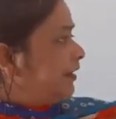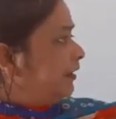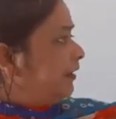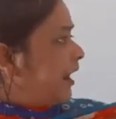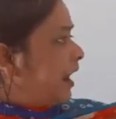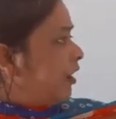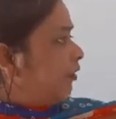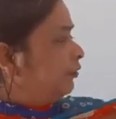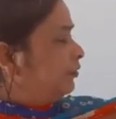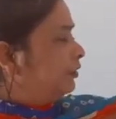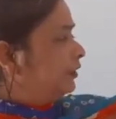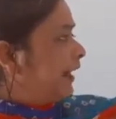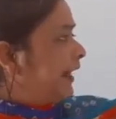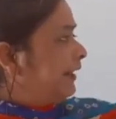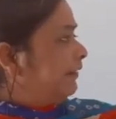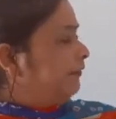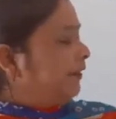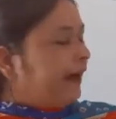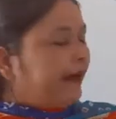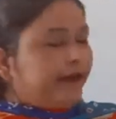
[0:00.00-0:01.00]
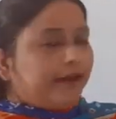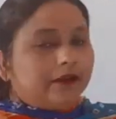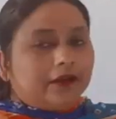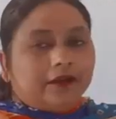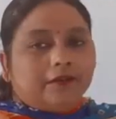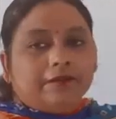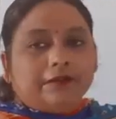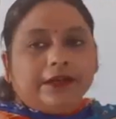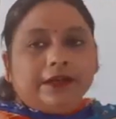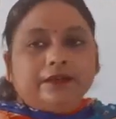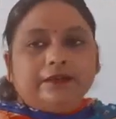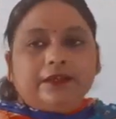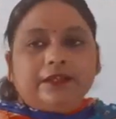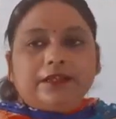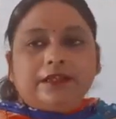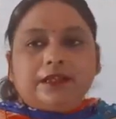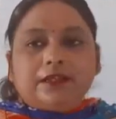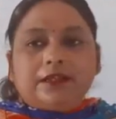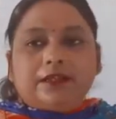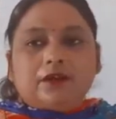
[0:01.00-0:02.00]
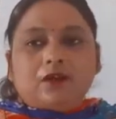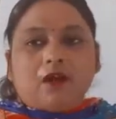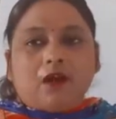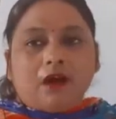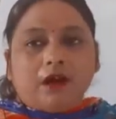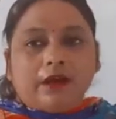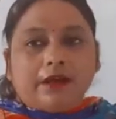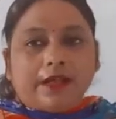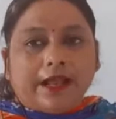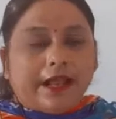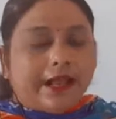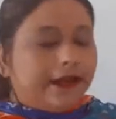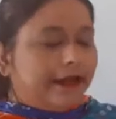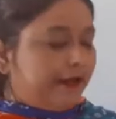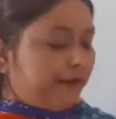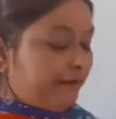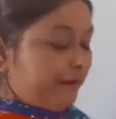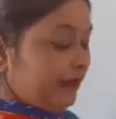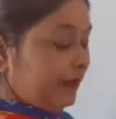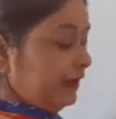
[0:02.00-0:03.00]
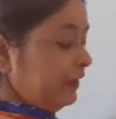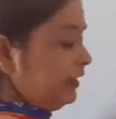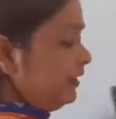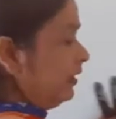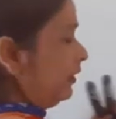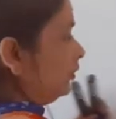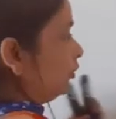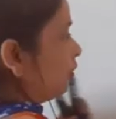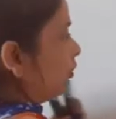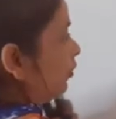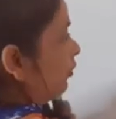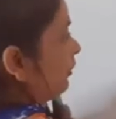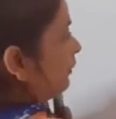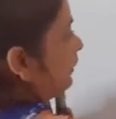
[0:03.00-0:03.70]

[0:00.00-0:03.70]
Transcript: outside white covering. This is called enamel. So